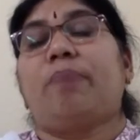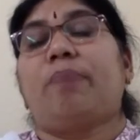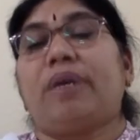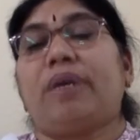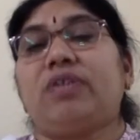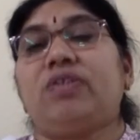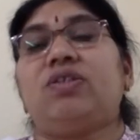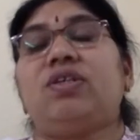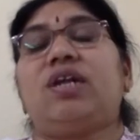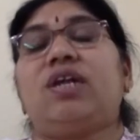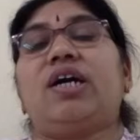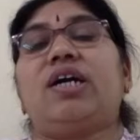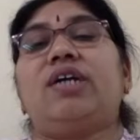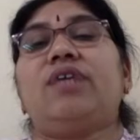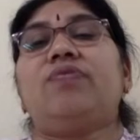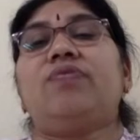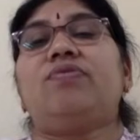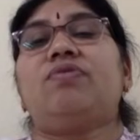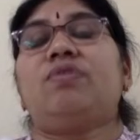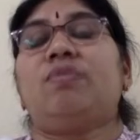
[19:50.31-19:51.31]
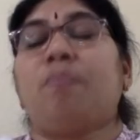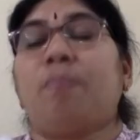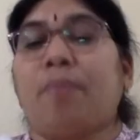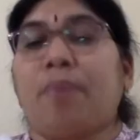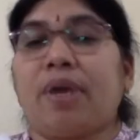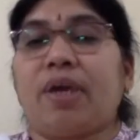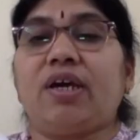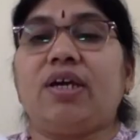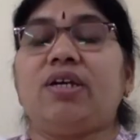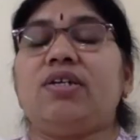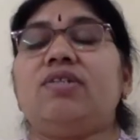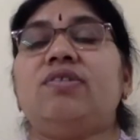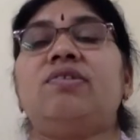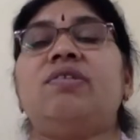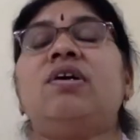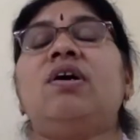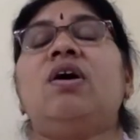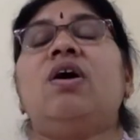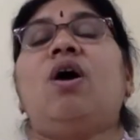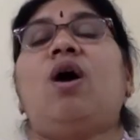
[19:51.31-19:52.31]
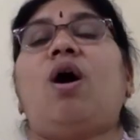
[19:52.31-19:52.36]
pen drives, mails,